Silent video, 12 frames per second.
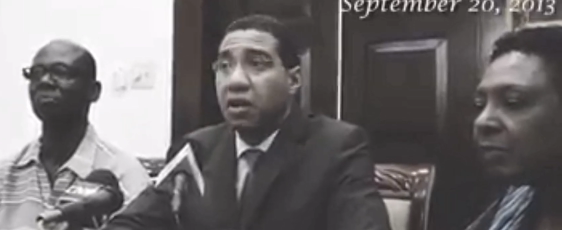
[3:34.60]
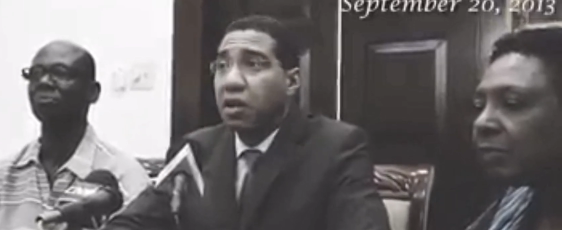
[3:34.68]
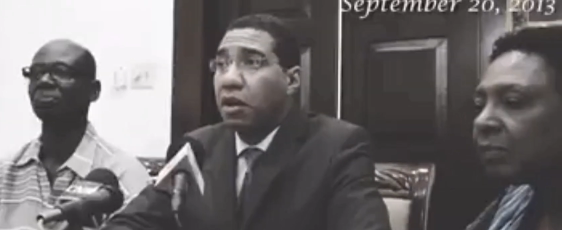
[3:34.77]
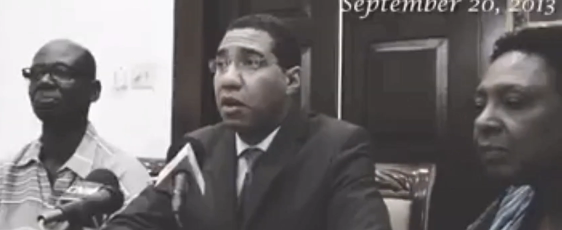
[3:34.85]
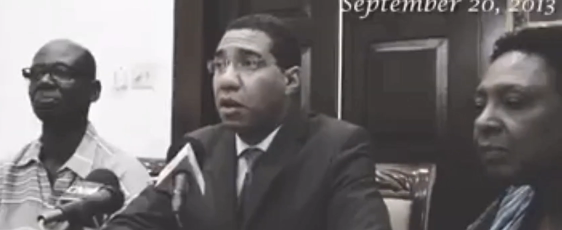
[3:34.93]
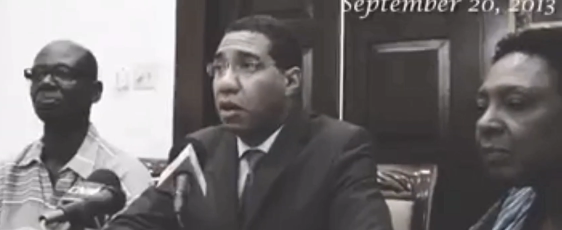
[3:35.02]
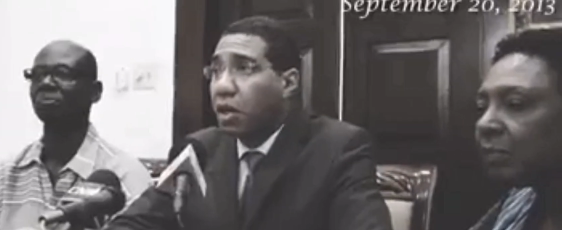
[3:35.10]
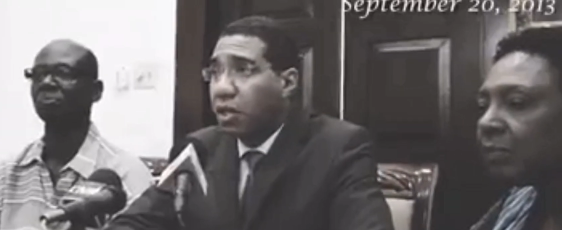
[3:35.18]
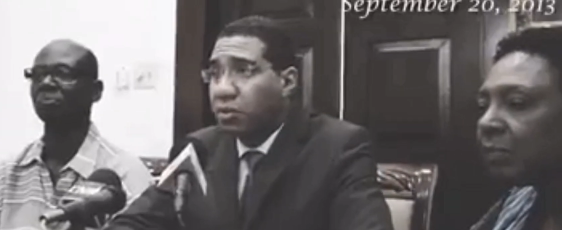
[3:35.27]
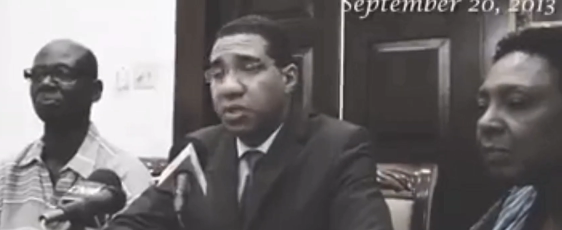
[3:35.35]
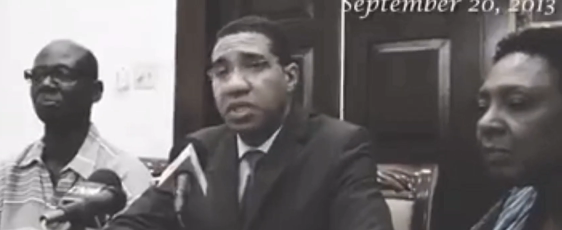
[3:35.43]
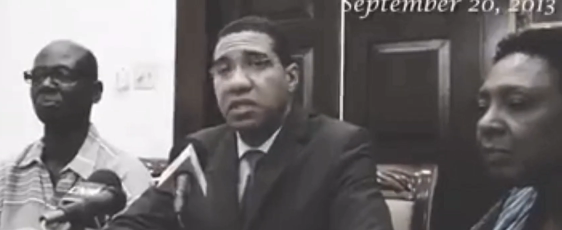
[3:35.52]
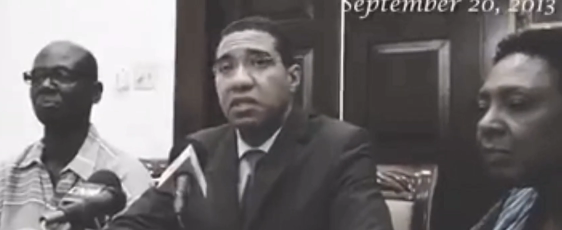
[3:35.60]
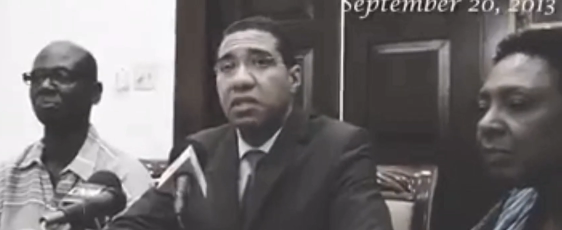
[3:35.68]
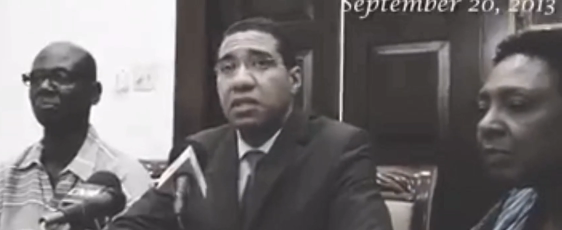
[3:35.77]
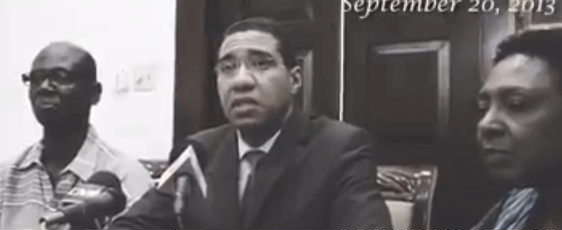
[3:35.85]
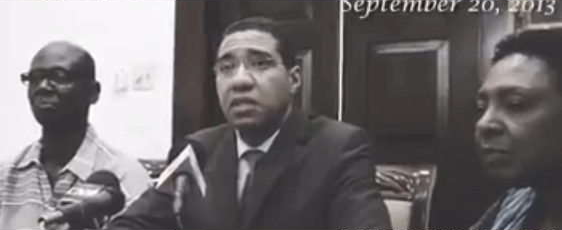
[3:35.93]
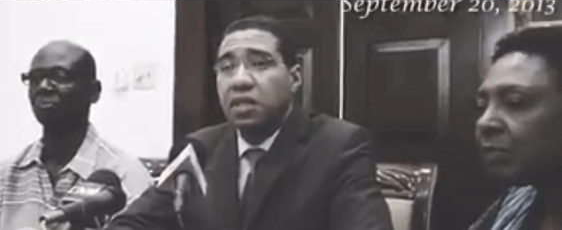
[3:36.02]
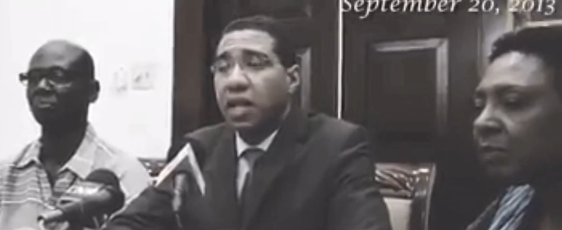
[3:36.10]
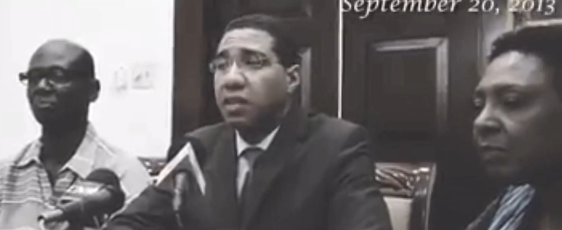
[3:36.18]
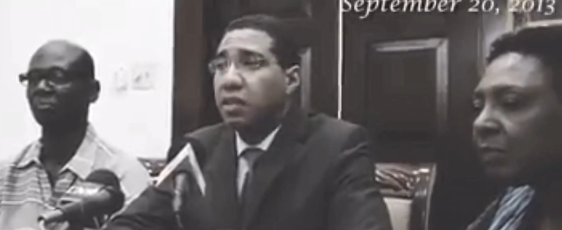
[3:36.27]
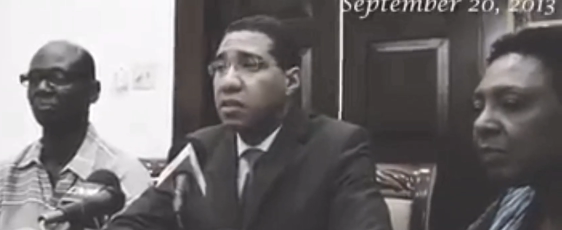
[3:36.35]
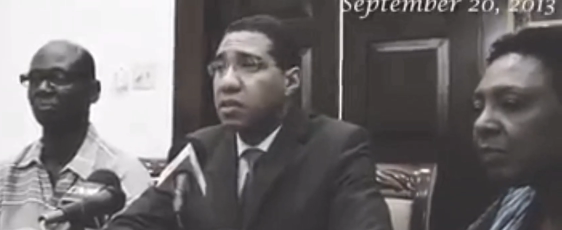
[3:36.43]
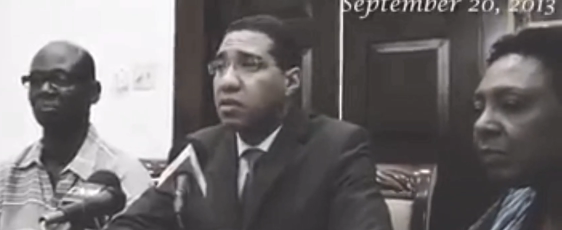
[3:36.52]
Speaker 1: are all agreed
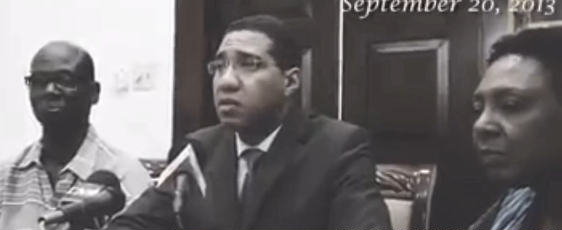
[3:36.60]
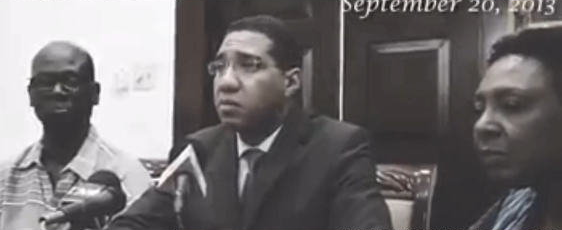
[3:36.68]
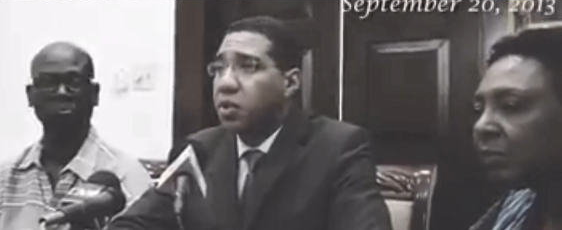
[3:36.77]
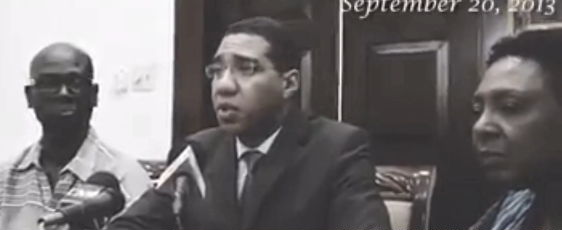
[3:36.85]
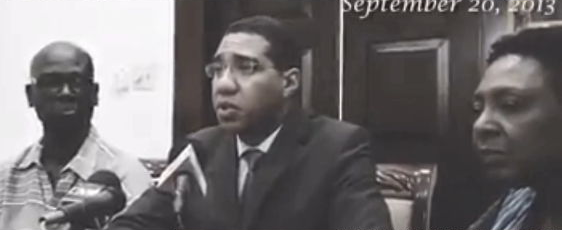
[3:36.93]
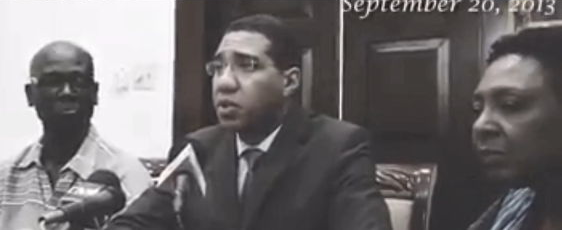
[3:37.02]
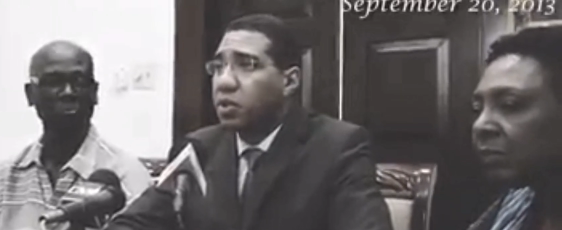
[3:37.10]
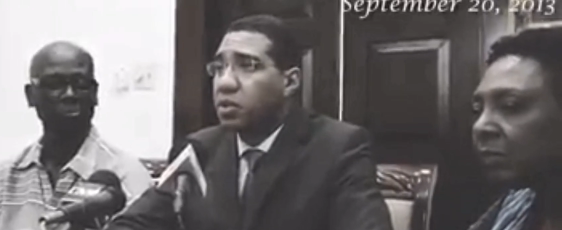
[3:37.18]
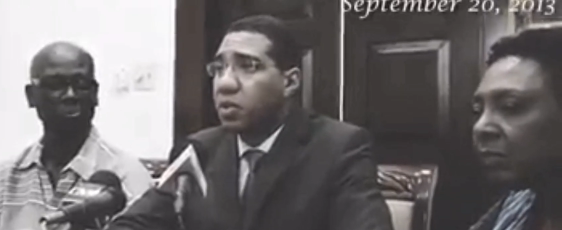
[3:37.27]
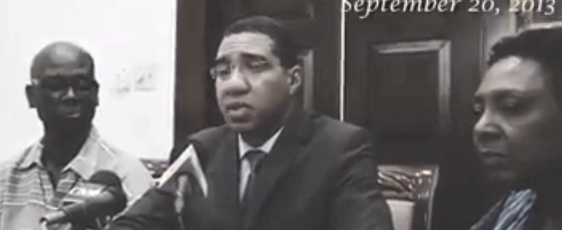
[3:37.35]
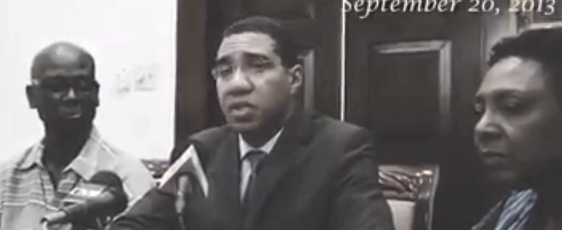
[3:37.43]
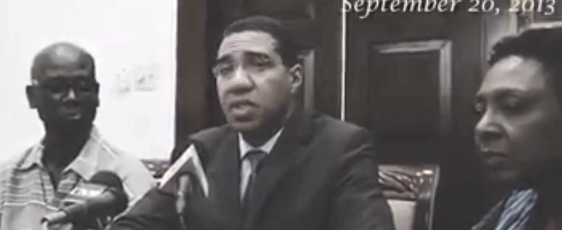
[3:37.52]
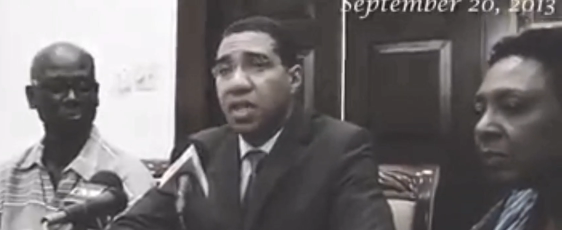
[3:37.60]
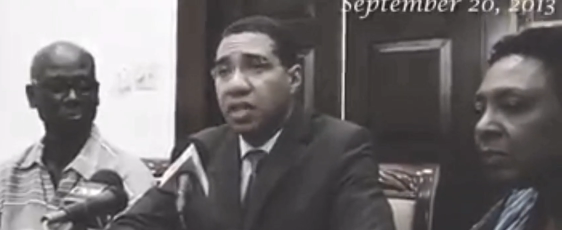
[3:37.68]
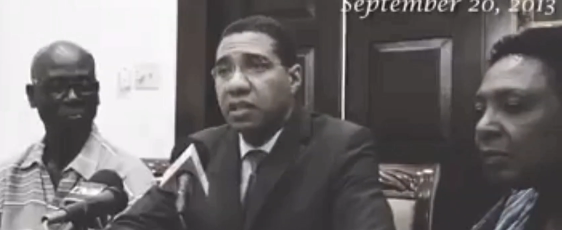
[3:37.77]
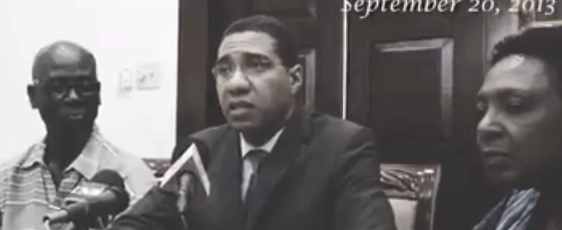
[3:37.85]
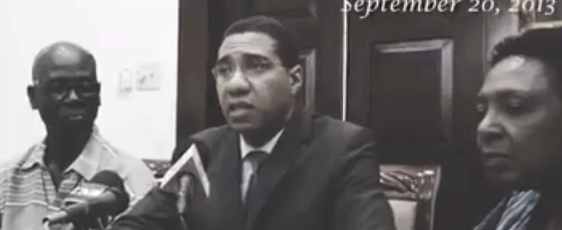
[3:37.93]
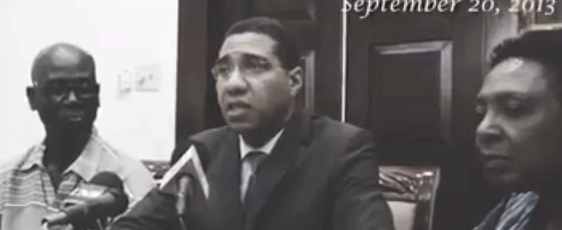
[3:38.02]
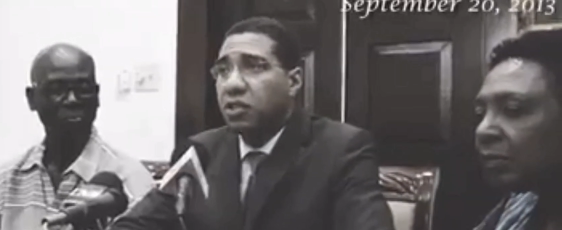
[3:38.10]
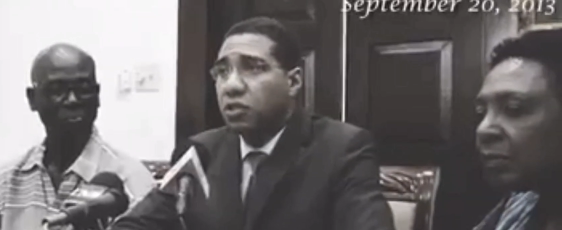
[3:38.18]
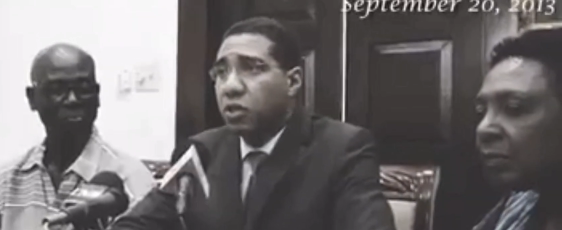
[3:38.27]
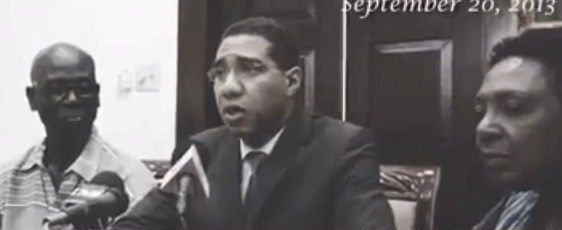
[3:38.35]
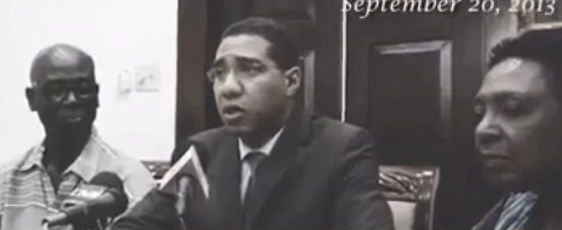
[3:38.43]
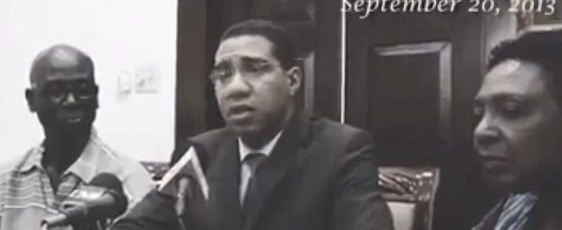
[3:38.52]
that this person does not
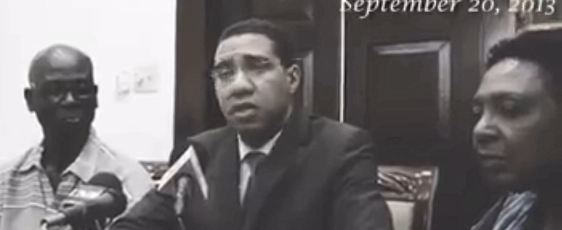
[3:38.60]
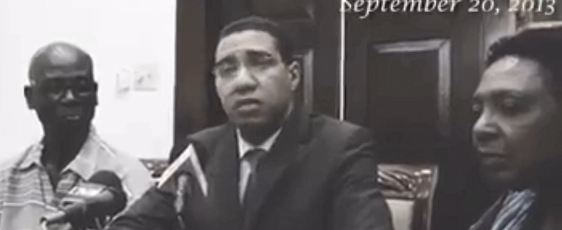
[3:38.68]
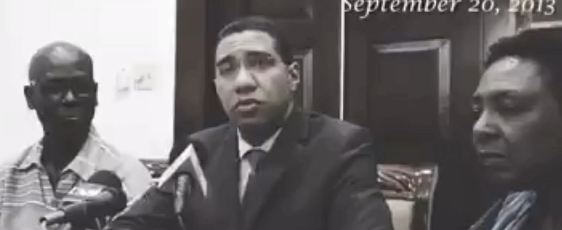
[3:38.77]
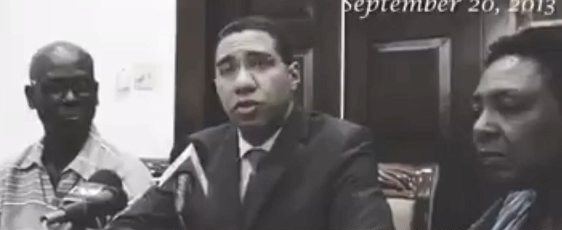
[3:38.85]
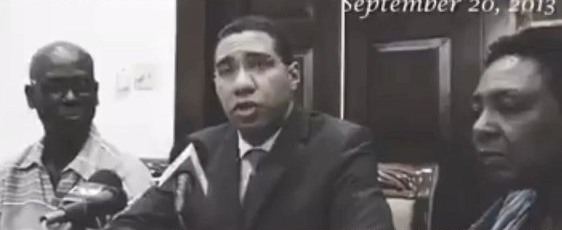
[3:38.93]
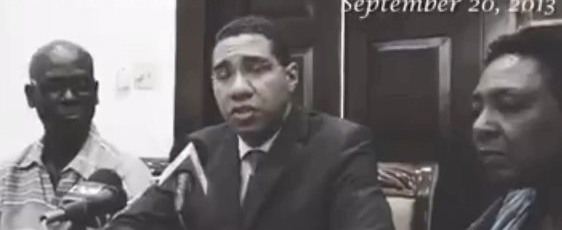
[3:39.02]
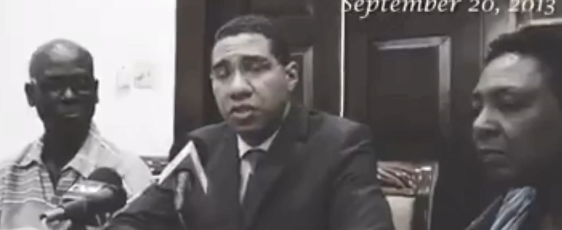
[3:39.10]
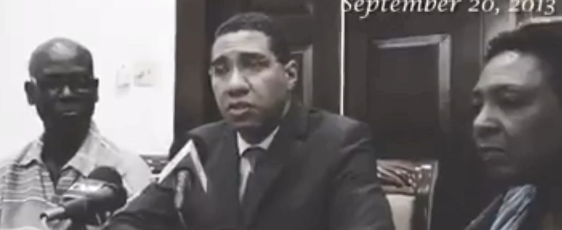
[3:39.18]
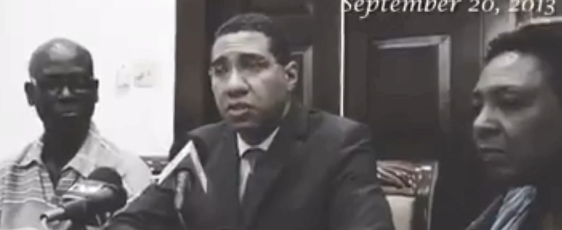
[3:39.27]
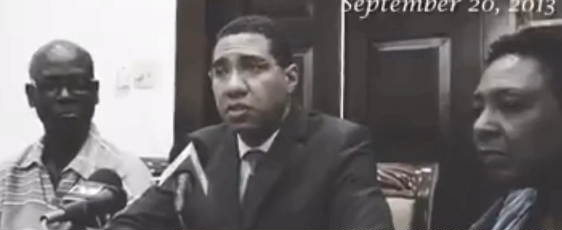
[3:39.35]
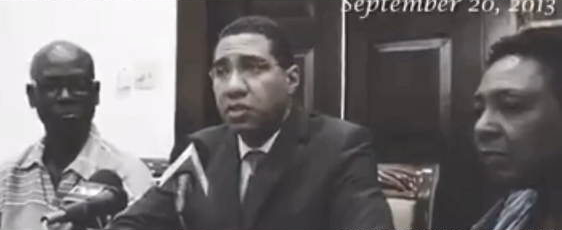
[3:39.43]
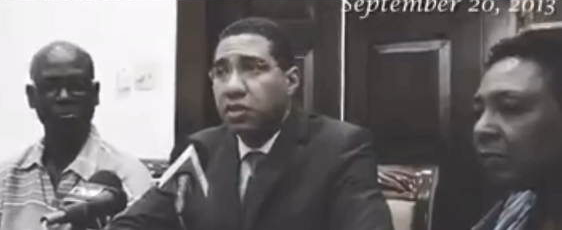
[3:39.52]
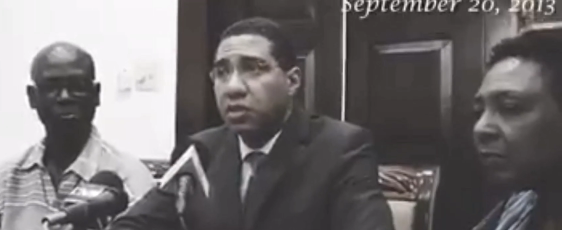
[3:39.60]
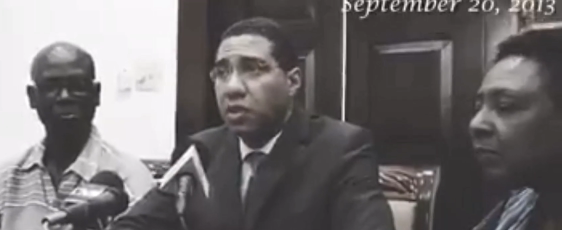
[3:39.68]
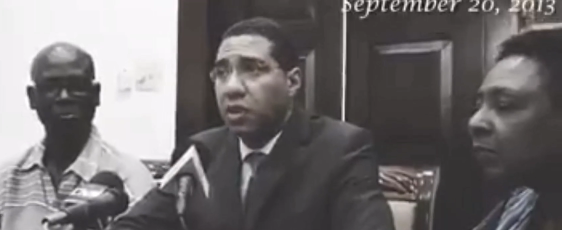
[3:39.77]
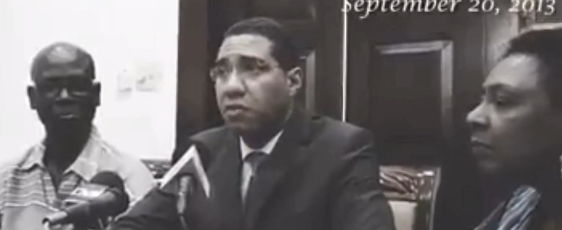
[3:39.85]
enjoy their trust or